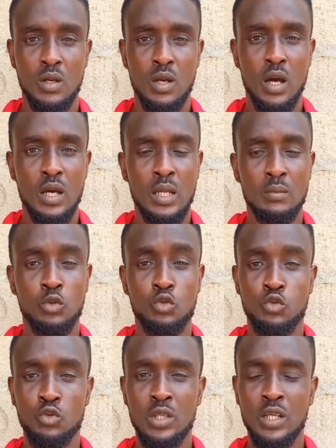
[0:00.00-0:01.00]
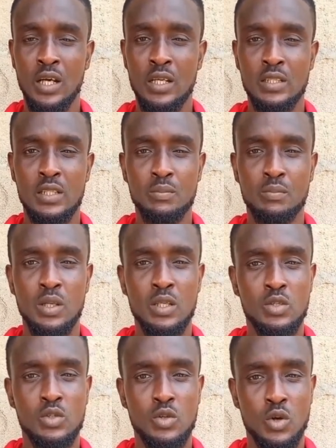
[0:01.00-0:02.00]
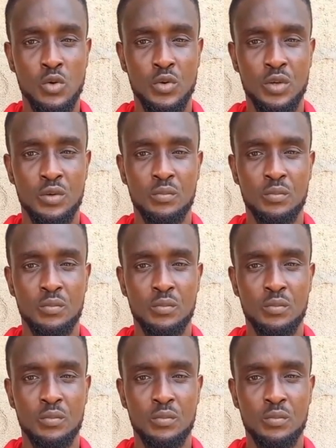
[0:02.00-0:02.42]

I am truly and deeply sorry